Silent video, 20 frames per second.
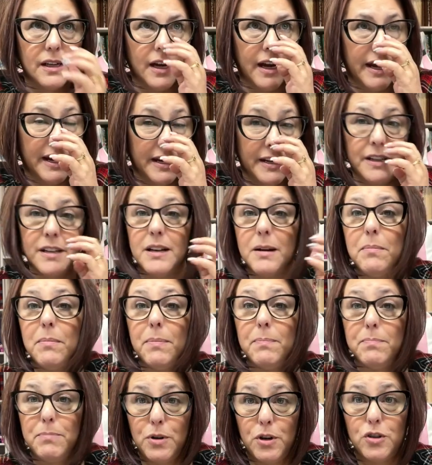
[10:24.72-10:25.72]
I ended up
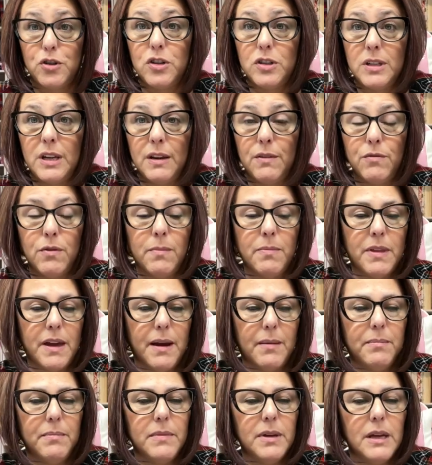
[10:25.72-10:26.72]
purchasing from
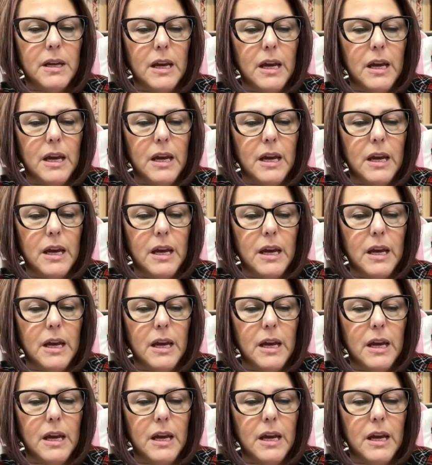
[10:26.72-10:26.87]
them.